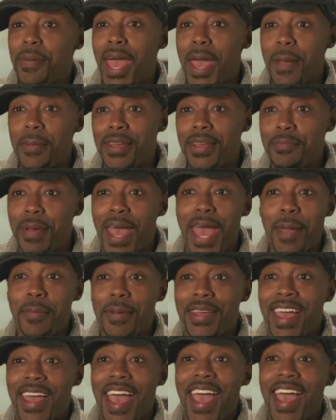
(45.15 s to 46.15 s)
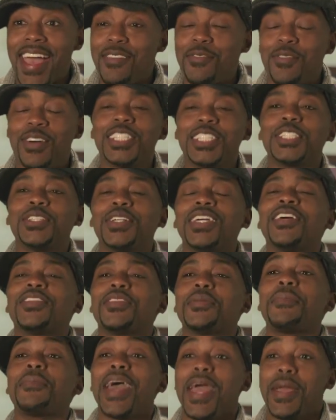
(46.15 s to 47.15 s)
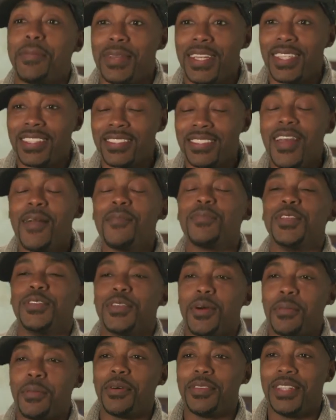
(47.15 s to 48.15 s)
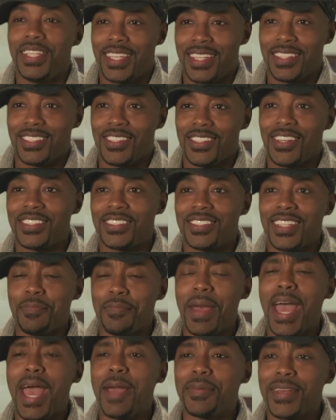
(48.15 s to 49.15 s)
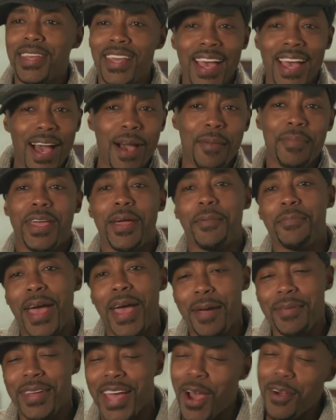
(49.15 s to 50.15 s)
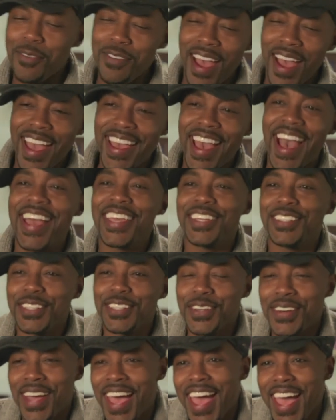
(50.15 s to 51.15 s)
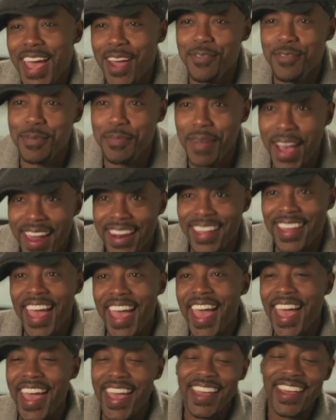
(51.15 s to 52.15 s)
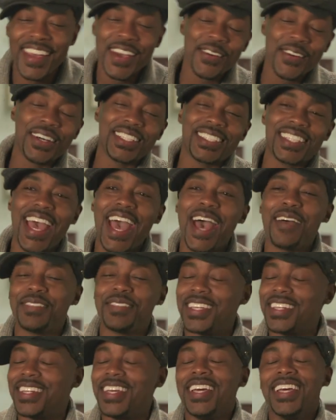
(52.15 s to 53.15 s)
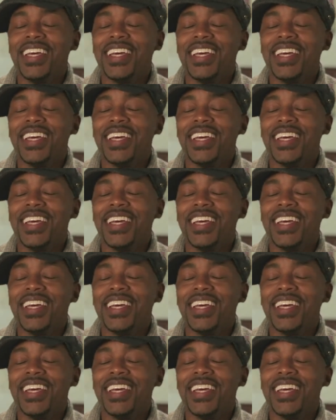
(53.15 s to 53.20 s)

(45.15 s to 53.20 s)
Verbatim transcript: baby, baby, hey. Once you hear the babies, you know Mo'Nique is on set. Baby, I'm here, baby. All right, how you doing? Hey, everybody. Hey, what's happening?